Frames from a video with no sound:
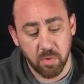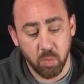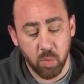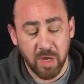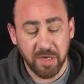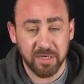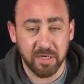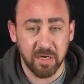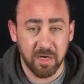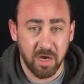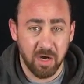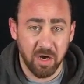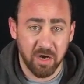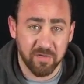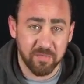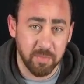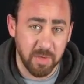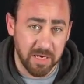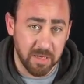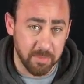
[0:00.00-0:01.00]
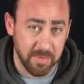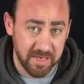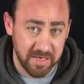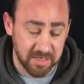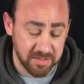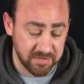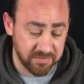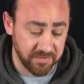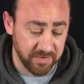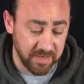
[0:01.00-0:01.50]
1.5
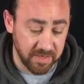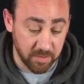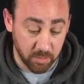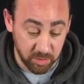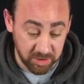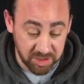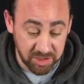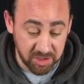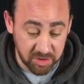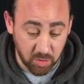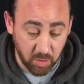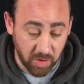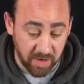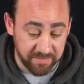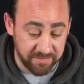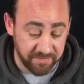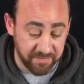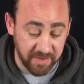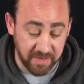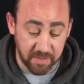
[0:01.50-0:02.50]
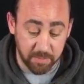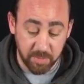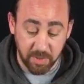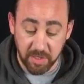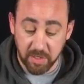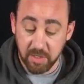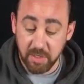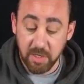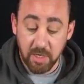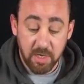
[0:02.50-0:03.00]
millimeters thick, which is quite thick,
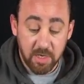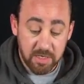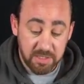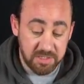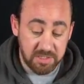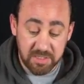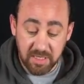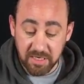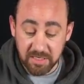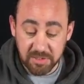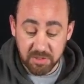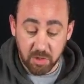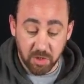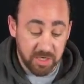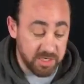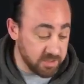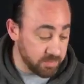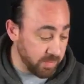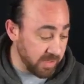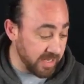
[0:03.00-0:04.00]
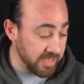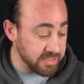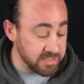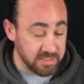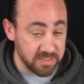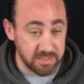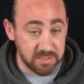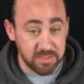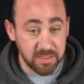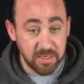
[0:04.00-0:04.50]
but it still has got its
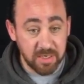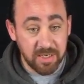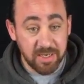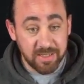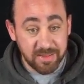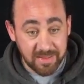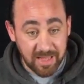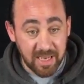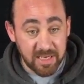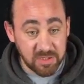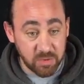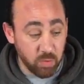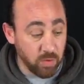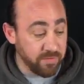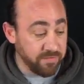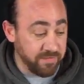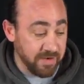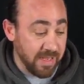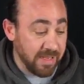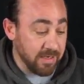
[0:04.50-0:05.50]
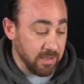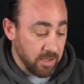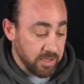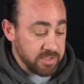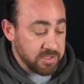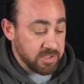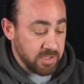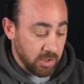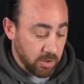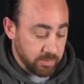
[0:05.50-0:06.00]
places. That's what flatline
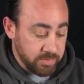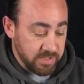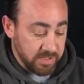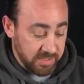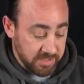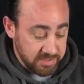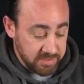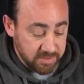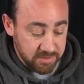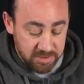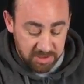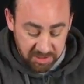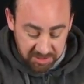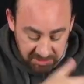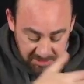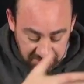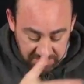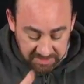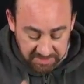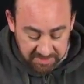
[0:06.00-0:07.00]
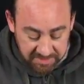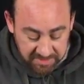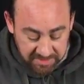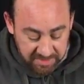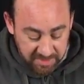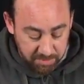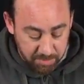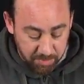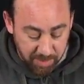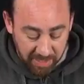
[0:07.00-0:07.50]
sculpting is, just to
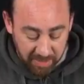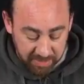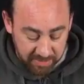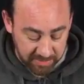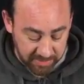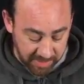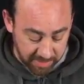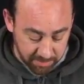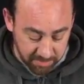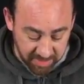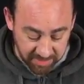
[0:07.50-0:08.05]
debunk that